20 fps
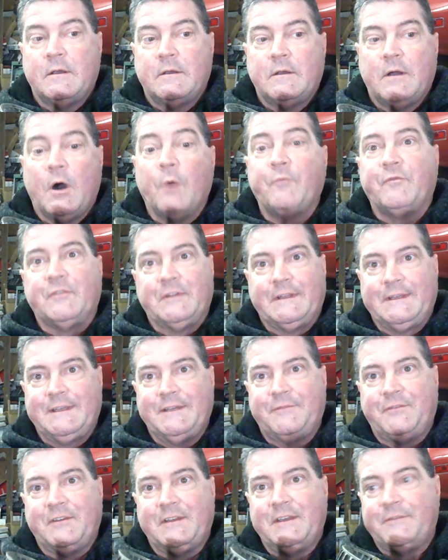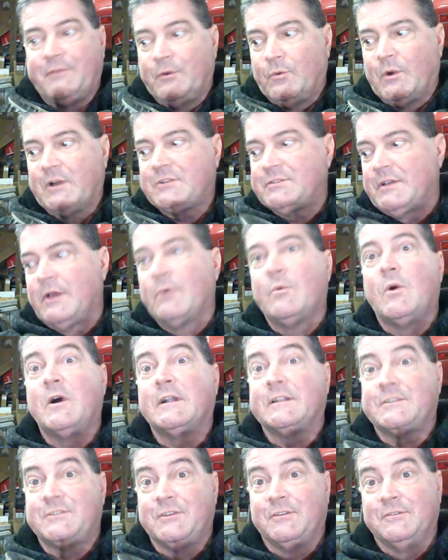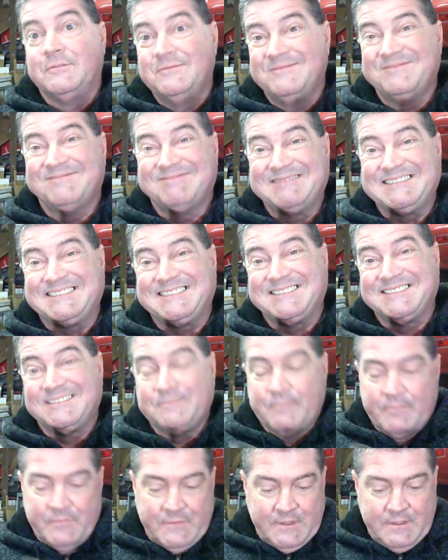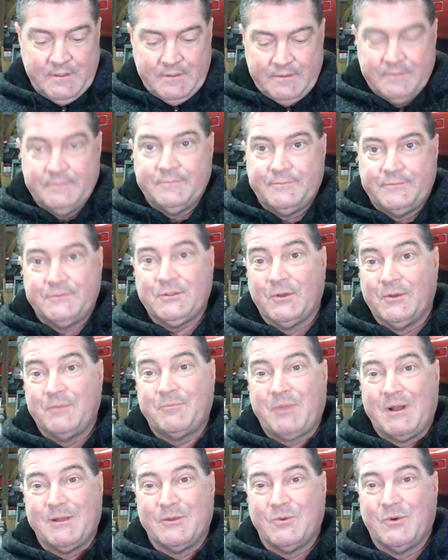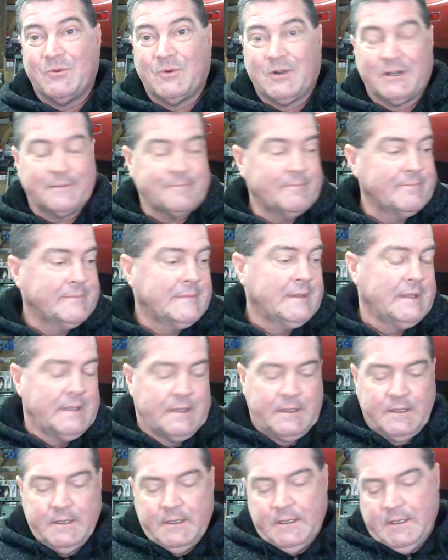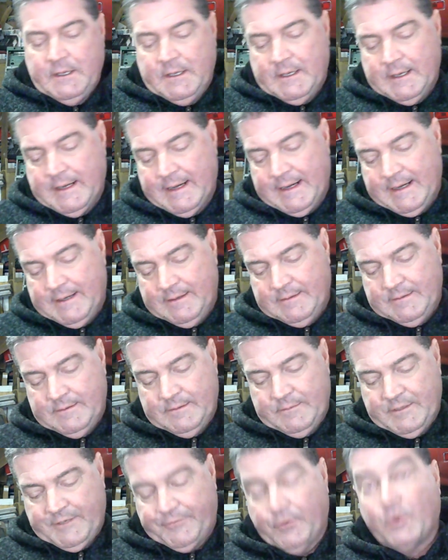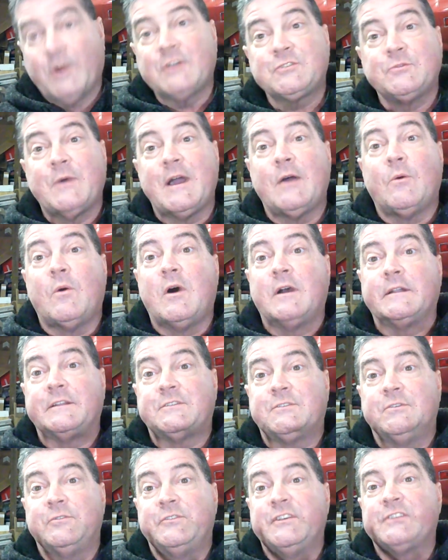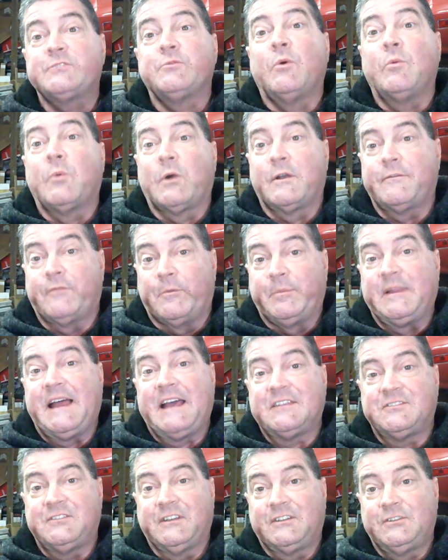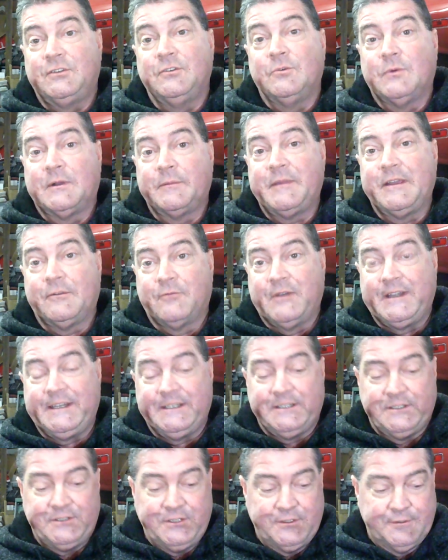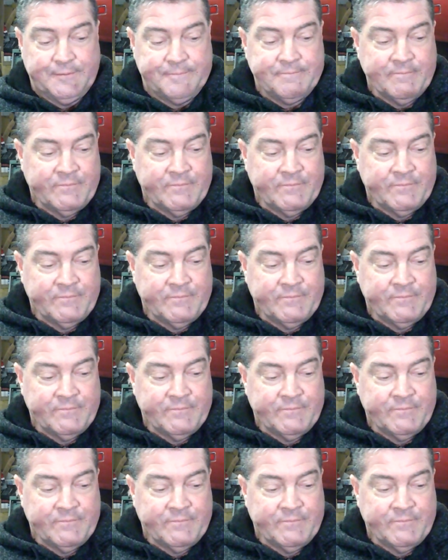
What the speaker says: Hopefully, if it works the way I want it to, so it probably won't work. But if it works the way I want it to, this will work for plastic too. What I'm getting ready to do.